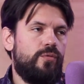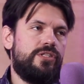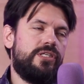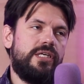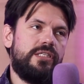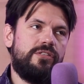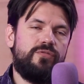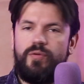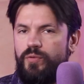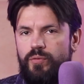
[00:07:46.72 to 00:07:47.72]
which isn't
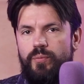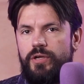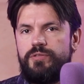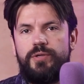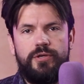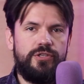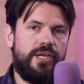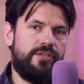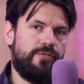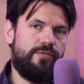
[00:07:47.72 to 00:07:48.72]
very robust because you
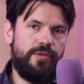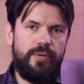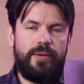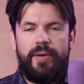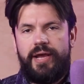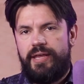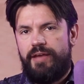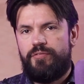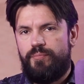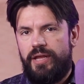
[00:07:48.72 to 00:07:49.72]
get your feedback back and you
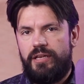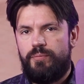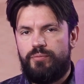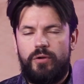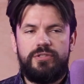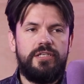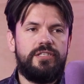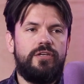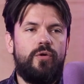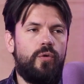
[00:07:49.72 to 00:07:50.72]
have to manually process
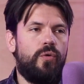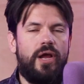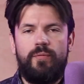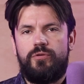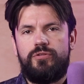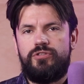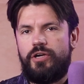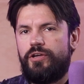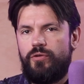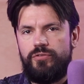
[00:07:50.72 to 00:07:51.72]
it, or I would
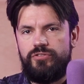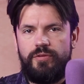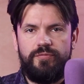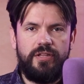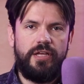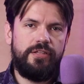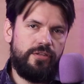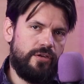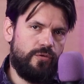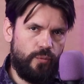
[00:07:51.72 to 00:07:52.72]
chuck it on something like
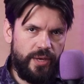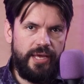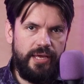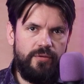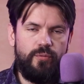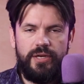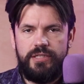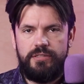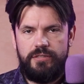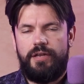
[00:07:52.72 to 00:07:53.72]
the wiki when
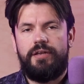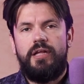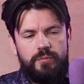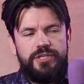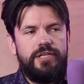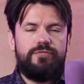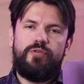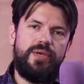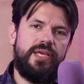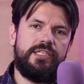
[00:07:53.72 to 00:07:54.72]
it's done. Obsidian
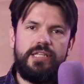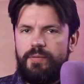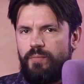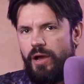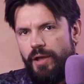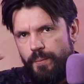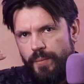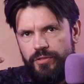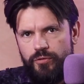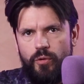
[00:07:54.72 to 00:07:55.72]
for me is like my
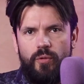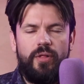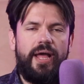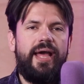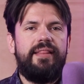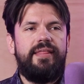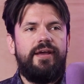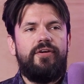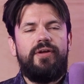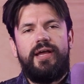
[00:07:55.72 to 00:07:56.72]
mental head
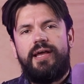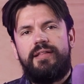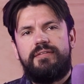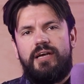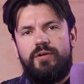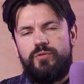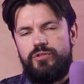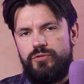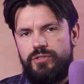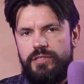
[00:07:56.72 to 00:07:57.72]
there, and I
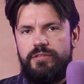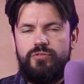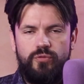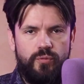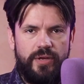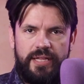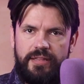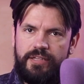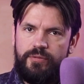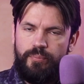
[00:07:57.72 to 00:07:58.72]
would use it to get
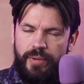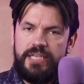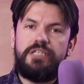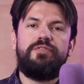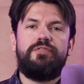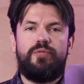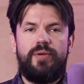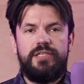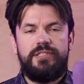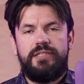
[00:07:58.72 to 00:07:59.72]
like the base of
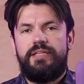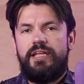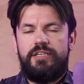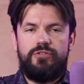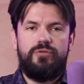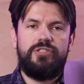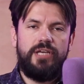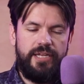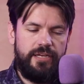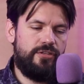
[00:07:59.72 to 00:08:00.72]
information, and then as soon as
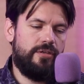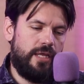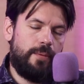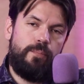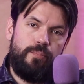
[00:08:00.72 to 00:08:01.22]
I needed to like